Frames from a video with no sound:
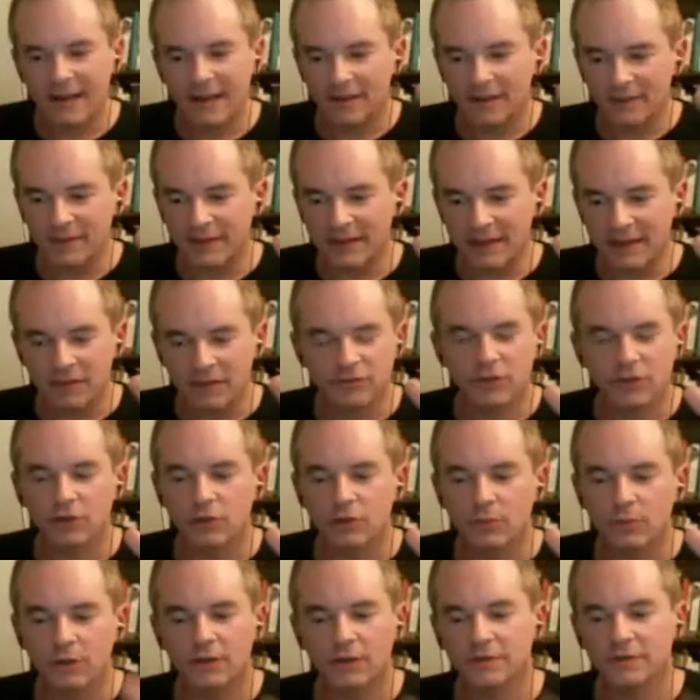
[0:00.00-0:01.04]
the gays all you
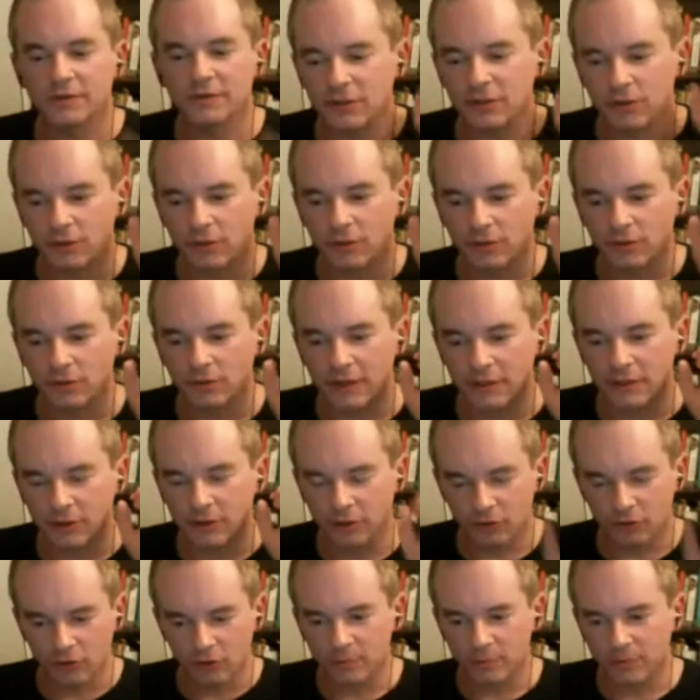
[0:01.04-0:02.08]
want in your
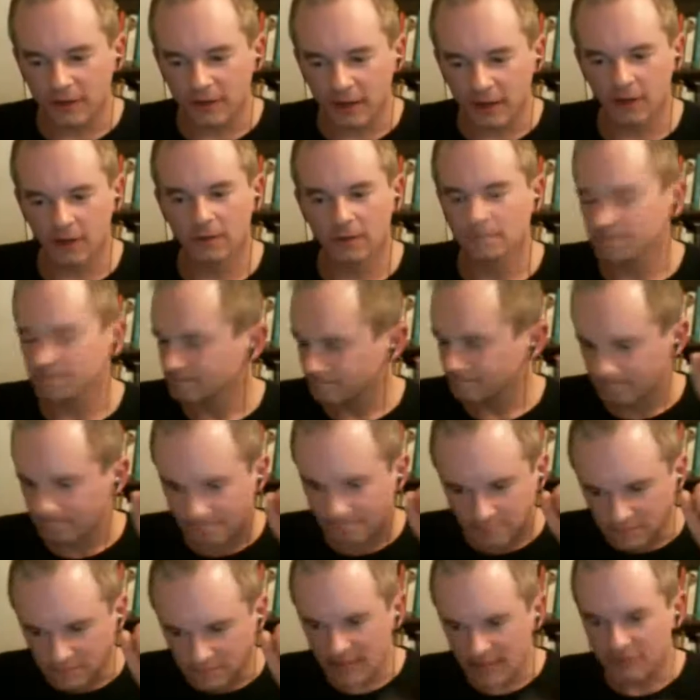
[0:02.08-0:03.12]
group there.
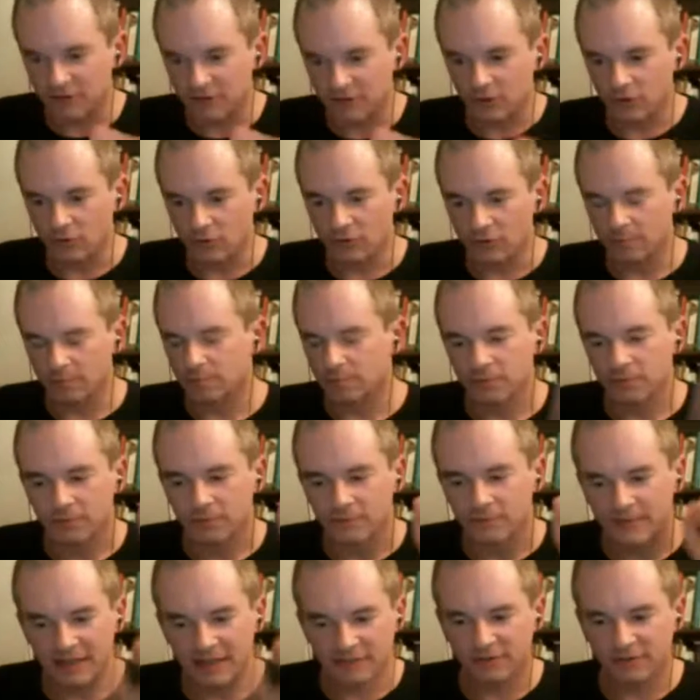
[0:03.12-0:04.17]
That's your group.
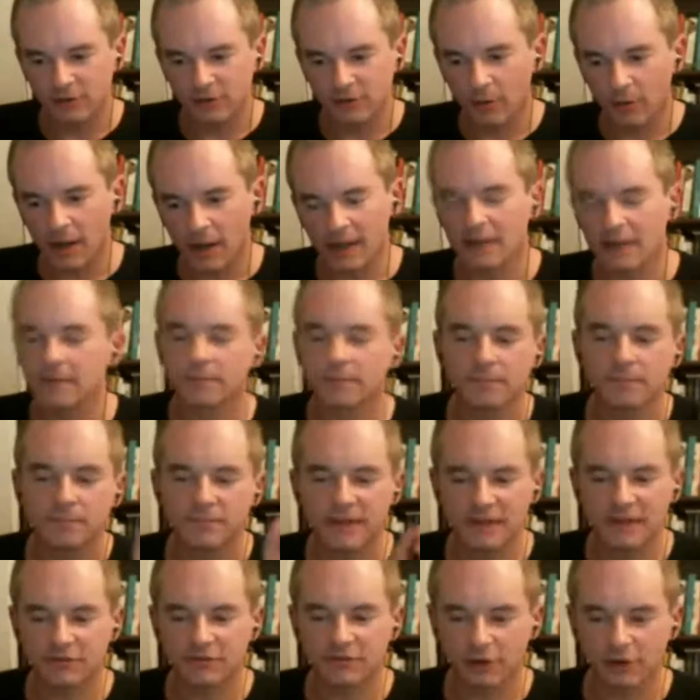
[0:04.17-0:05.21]
That's your right.
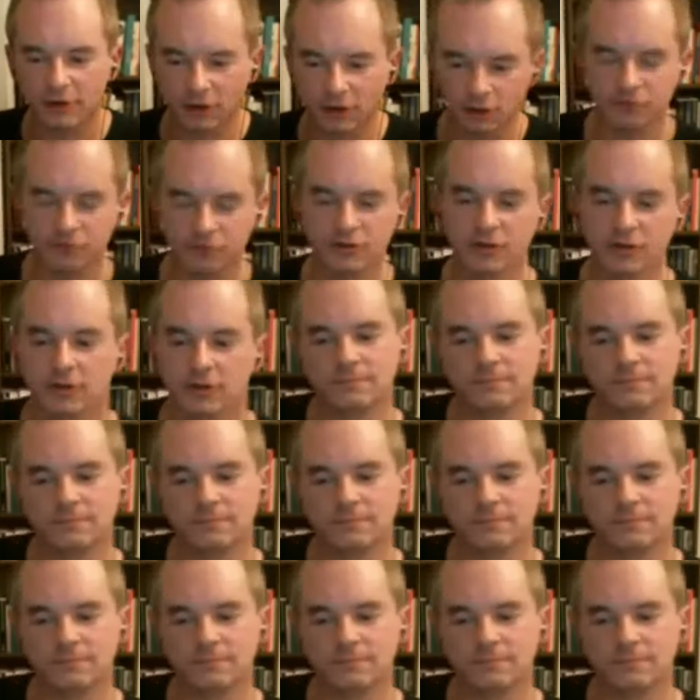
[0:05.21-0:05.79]
That's your culture.